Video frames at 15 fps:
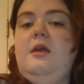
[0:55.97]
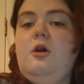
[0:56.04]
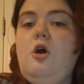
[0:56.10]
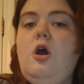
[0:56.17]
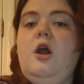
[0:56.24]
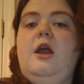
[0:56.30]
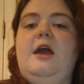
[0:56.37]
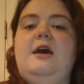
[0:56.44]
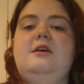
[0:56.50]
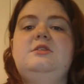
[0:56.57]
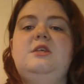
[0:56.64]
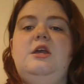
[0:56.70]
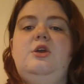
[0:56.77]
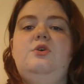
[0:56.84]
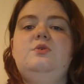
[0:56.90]
car gas
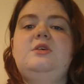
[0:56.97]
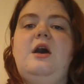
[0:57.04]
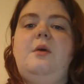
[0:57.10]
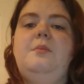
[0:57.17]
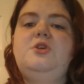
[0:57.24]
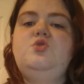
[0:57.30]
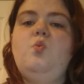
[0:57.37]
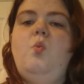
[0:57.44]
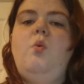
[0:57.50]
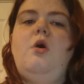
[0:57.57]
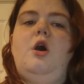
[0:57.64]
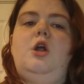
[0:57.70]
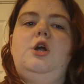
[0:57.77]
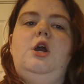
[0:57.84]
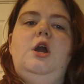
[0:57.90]
they use, how much
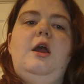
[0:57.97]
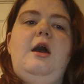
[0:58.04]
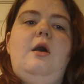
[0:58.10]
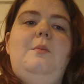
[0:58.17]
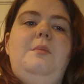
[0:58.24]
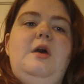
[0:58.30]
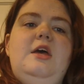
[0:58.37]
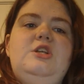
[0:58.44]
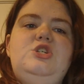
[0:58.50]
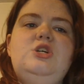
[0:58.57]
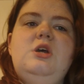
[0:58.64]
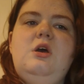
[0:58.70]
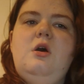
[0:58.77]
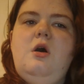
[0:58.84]
water, how much